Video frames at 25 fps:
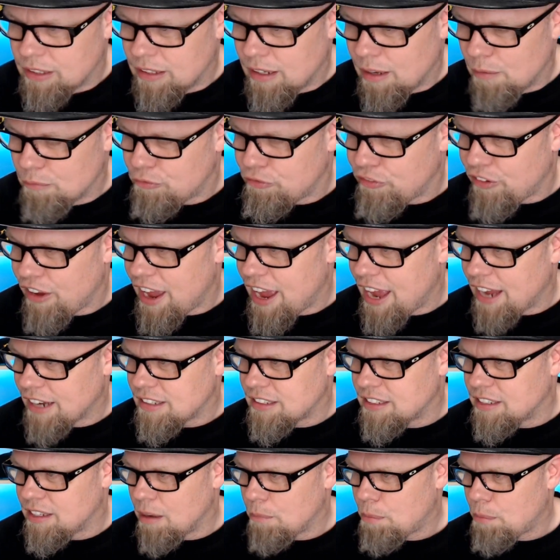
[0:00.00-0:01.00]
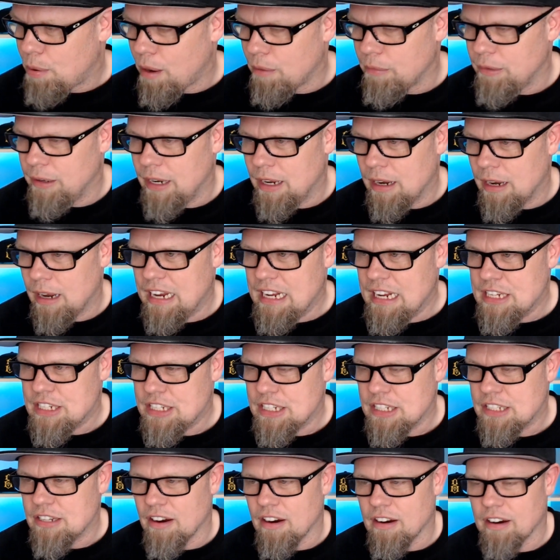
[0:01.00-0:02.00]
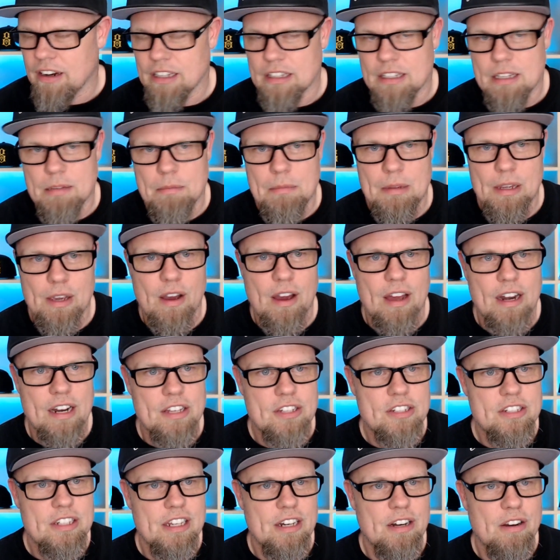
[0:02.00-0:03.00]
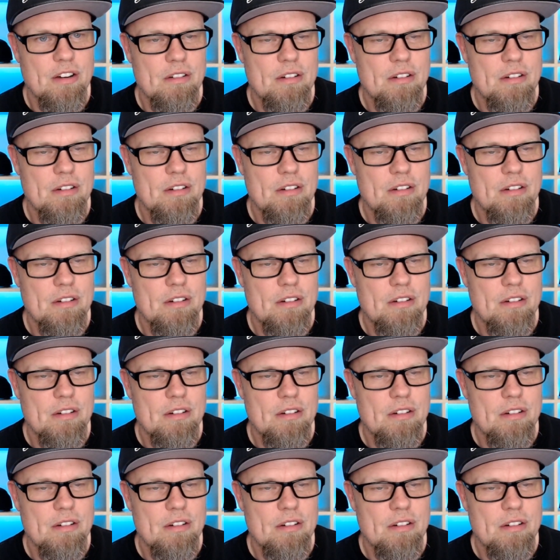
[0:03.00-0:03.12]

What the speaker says: I'm fat, I'm probably an easy target, to be honest.